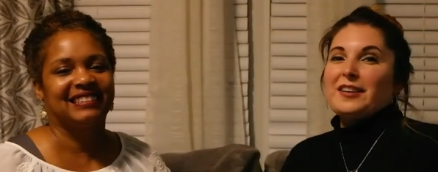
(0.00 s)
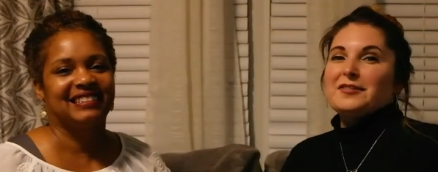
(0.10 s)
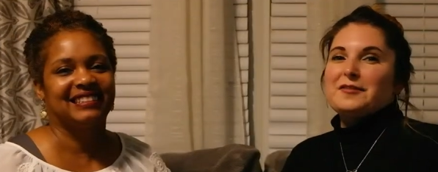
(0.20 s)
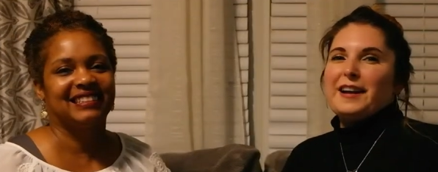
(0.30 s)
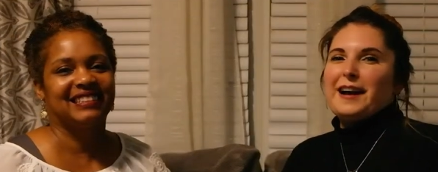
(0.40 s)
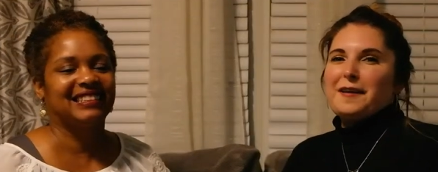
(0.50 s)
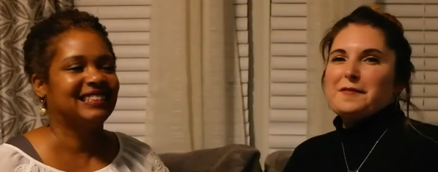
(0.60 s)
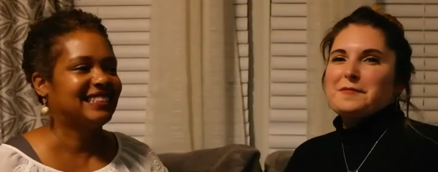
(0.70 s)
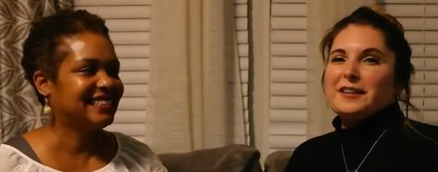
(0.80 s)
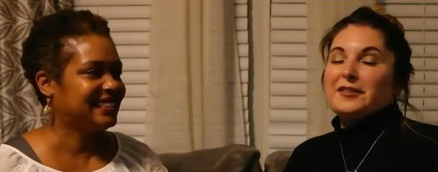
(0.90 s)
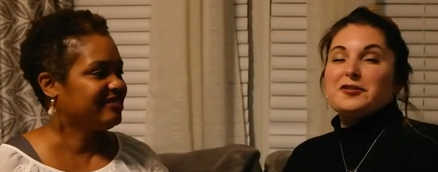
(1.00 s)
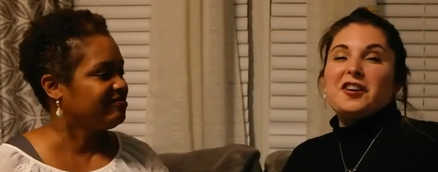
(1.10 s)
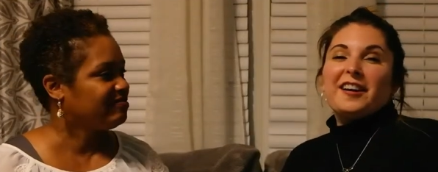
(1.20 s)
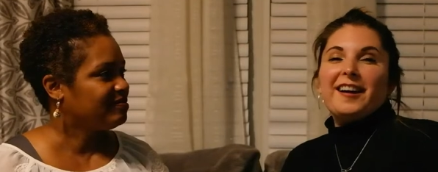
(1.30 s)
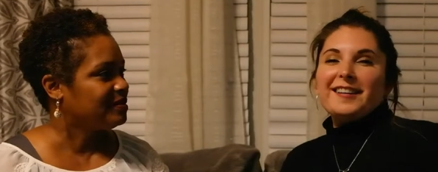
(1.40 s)
Speaker 1: So now we're going to
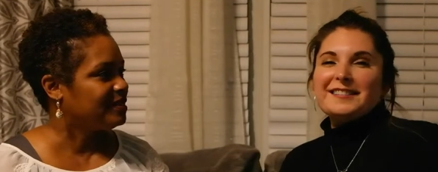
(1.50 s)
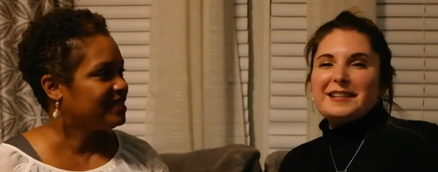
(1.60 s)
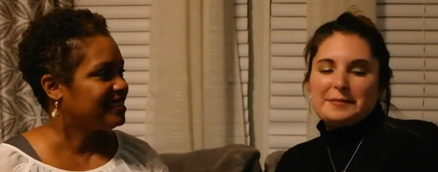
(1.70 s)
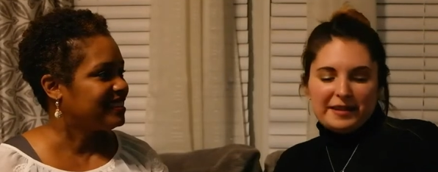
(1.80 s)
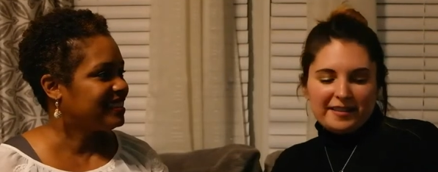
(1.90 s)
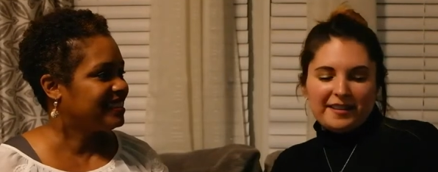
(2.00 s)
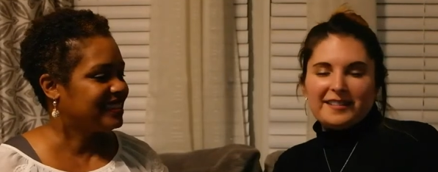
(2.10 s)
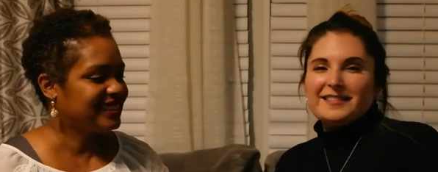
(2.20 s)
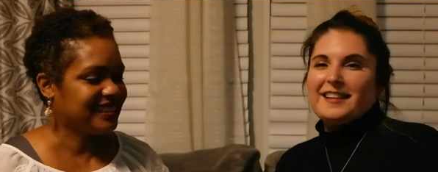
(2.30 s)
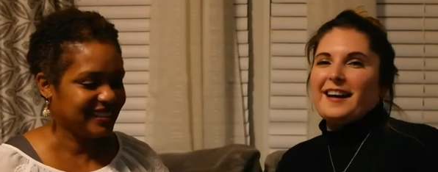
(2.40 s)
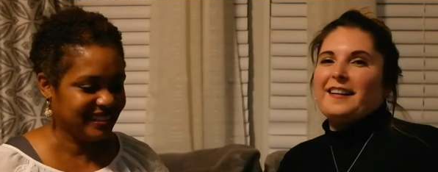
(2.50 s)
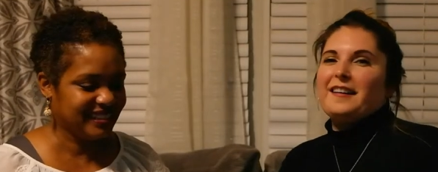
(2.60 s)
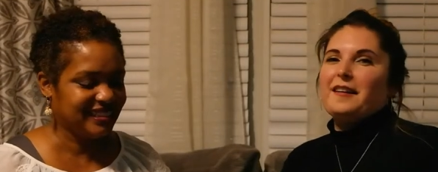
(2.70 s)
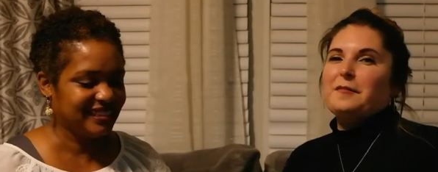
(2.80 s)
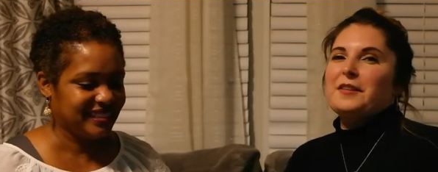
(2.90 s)
try on some of the things that
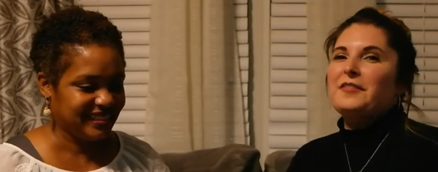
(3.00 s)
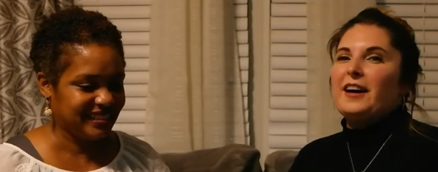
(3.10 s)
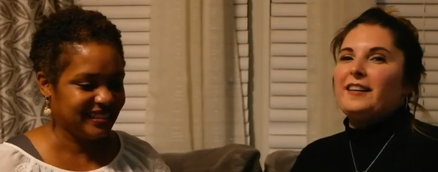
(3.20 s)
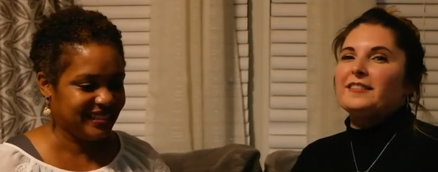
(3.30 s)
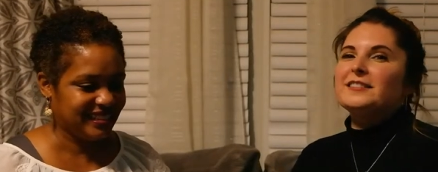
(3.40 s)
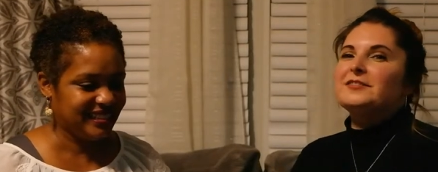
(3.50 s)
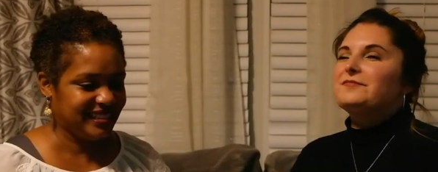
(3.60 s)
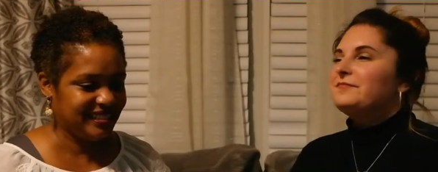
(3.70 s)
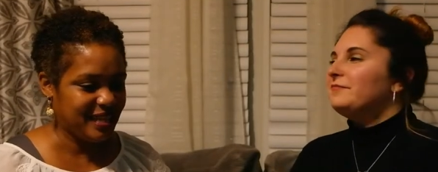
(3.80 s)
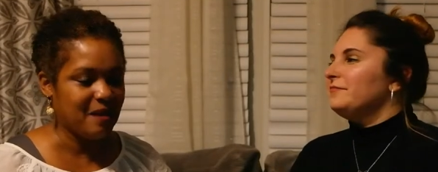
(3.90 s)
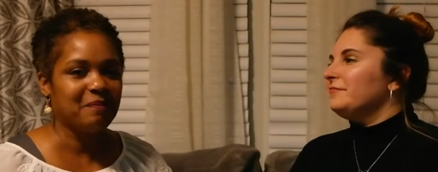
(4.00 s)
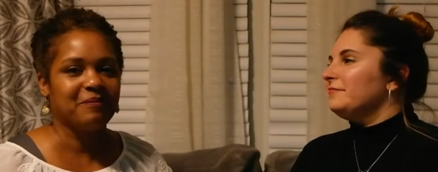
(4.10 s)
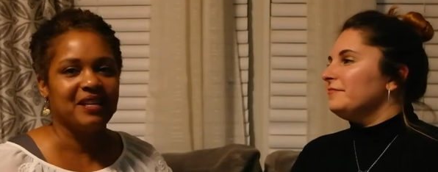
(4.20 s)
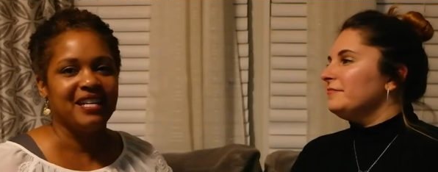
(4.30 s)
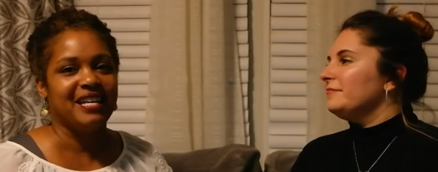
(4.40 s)
uh, we found.
Speaker 2: Yeah.
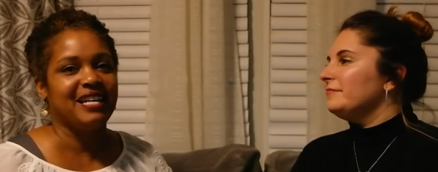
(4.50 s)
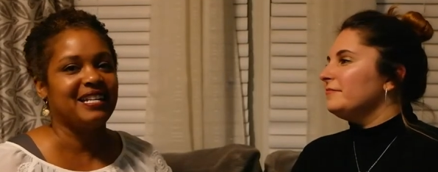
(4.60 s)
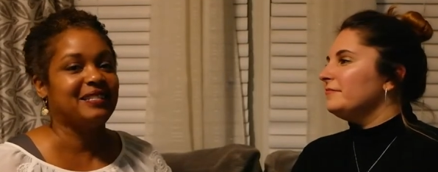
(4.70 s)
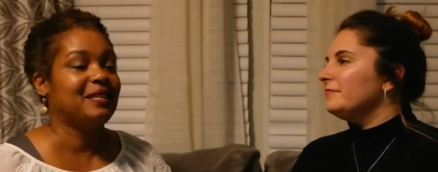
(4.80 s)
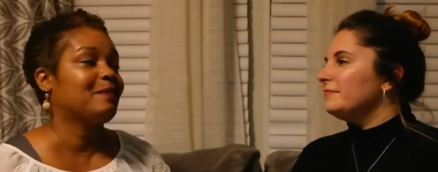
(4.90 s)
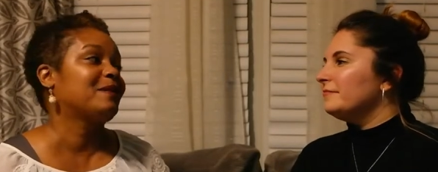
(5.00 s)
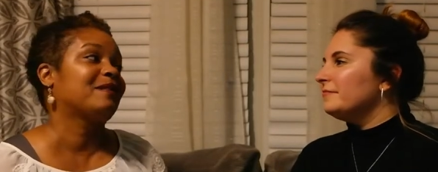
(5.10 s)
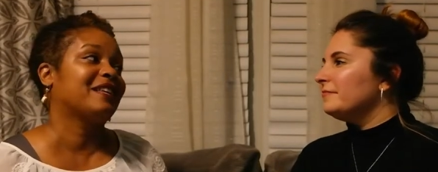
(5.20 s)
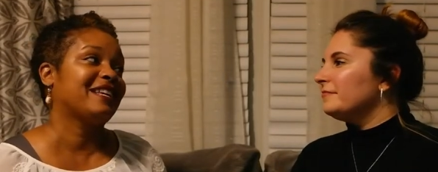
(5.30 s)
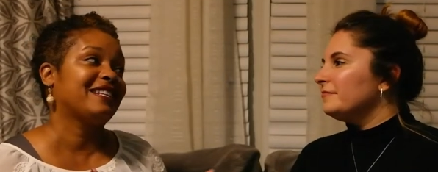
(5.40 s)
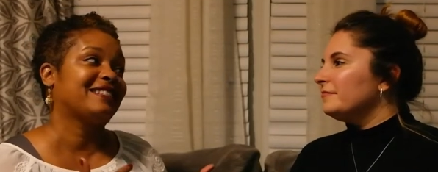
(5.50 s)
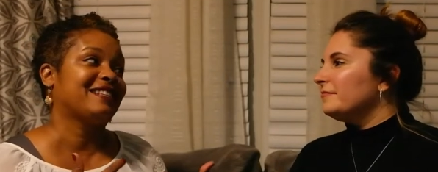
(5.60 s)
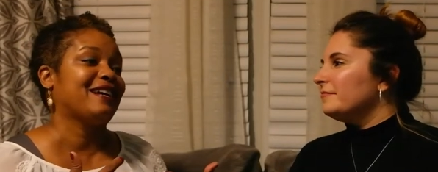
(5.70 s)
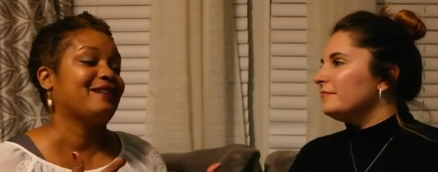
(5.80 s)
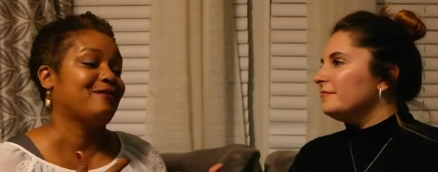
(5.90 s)
Speaker 1: And
Speaker 2: some of the things
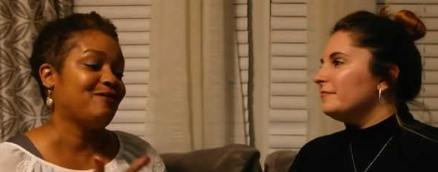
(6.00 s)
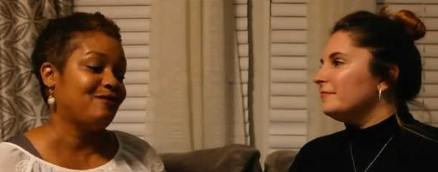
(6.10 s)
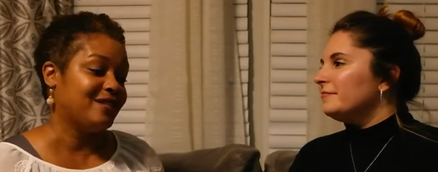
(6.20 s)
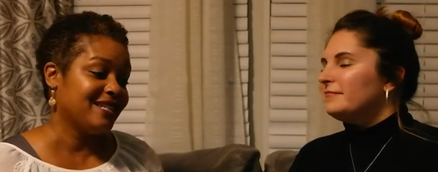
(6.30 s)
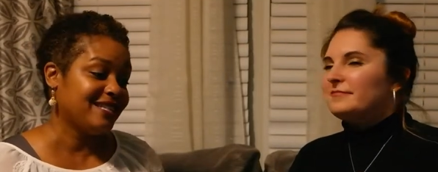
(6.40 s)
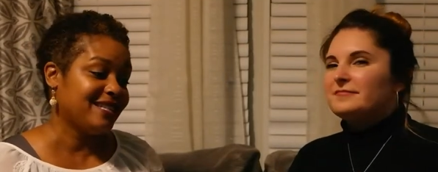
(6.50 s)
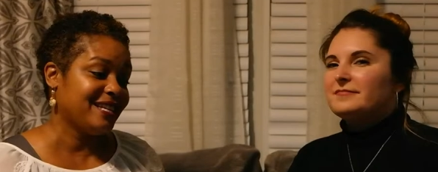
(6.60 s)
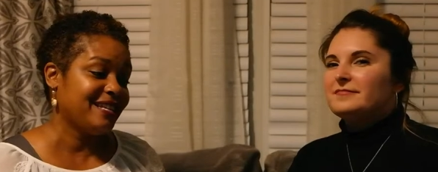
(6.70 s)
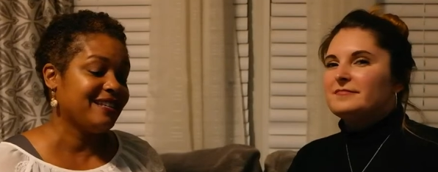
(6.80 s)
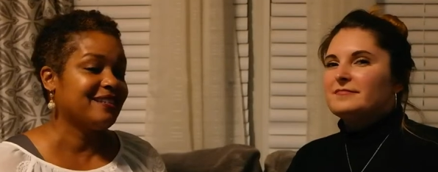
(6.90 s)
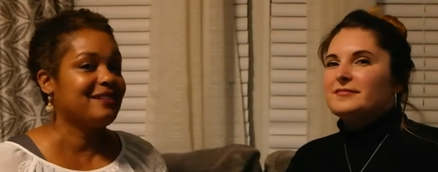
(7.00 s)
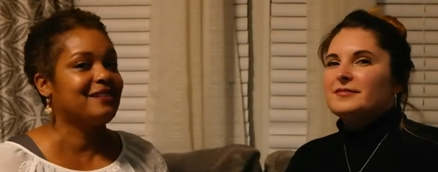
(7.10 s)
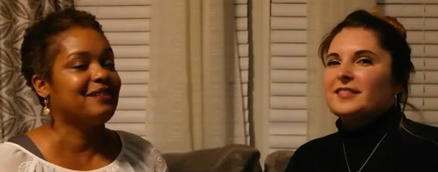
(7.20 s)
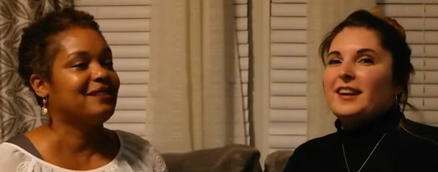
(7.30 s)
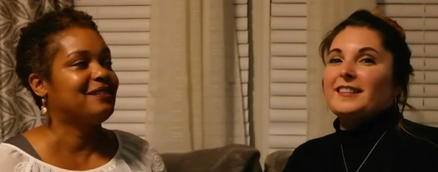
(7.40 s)
that
Speaker 1: you did see.
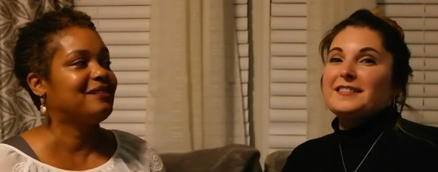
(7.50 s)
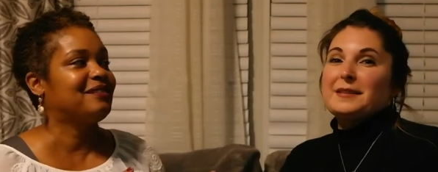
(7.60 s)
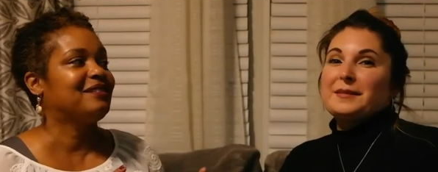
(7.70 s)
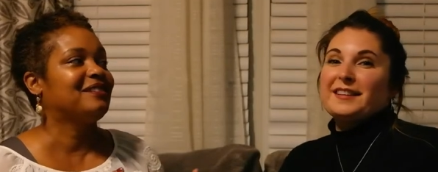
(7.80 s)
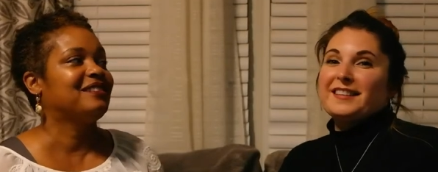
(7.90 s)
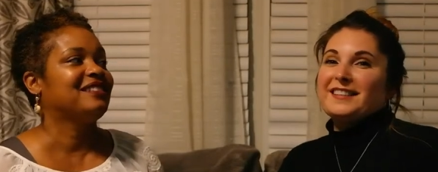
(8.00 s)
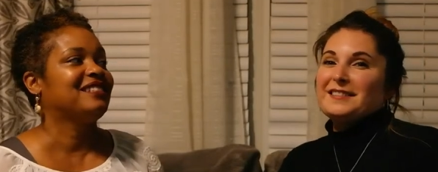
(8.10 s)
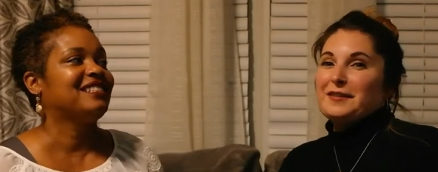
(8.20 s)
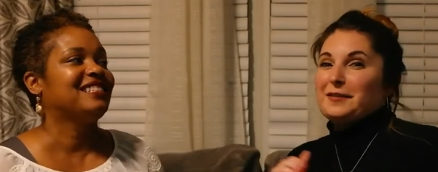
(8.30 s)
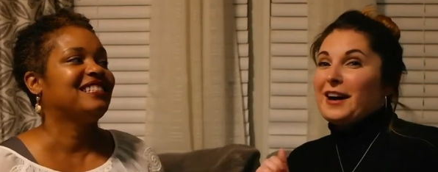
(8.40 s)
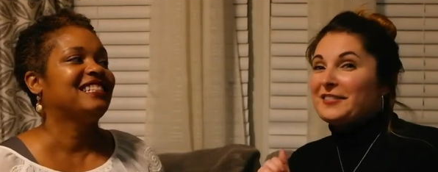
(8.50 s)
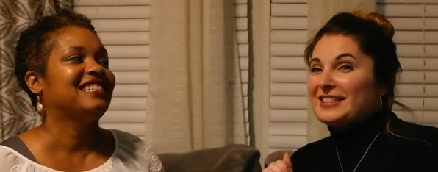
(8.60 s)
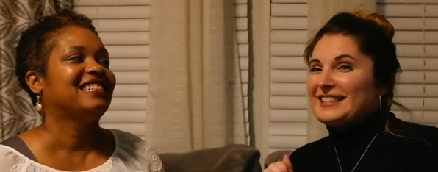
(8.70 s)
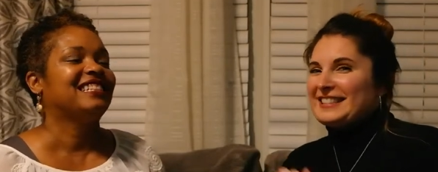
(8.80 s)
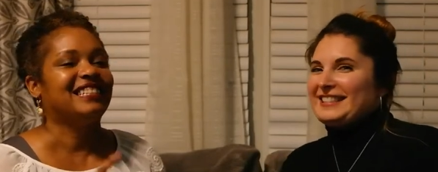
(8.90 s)
And some of the things that you
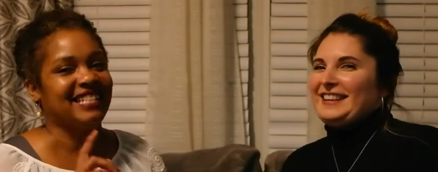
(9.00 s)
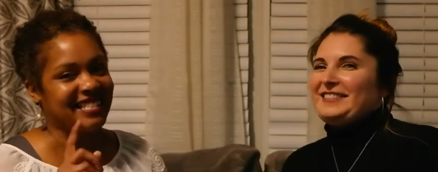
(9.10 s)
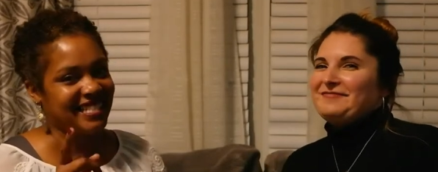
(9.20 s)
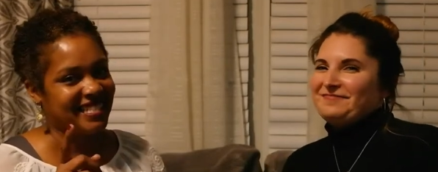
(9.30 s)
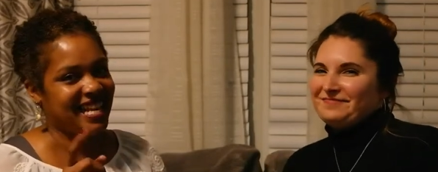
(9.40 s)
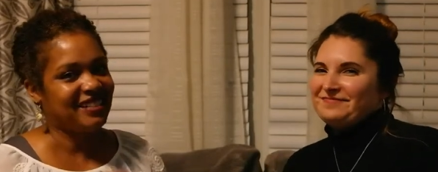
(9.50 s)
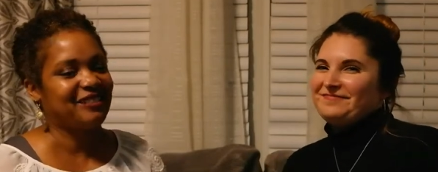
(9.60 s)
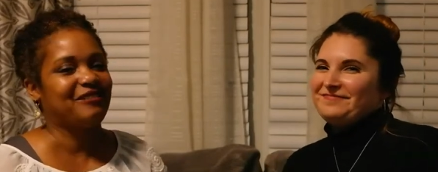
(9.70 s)
haven't seen yet. That's exactly